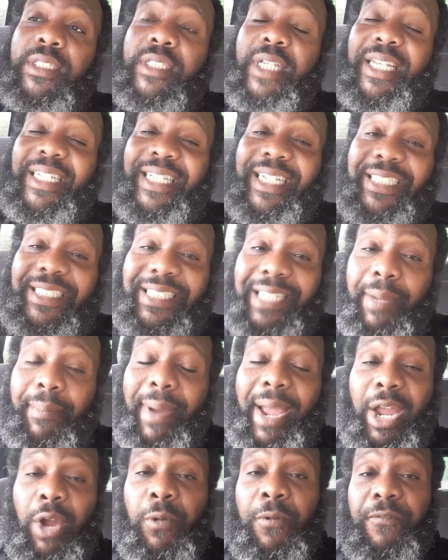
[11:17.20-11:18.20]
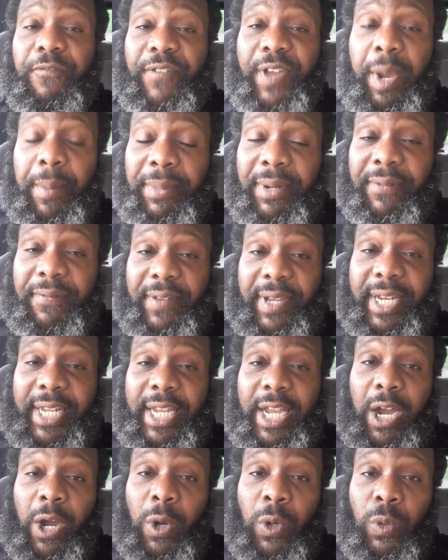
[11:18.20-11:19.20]
And then somebody who filmed the
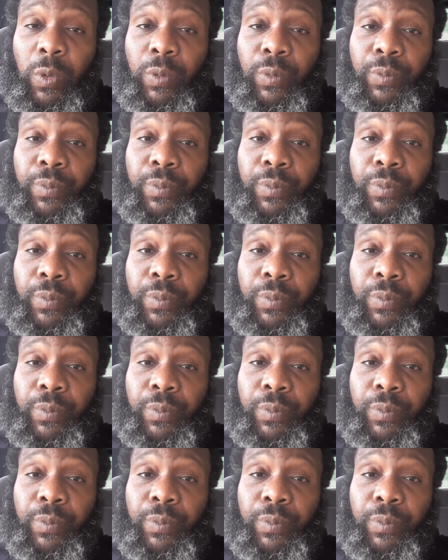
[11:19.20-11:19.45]
video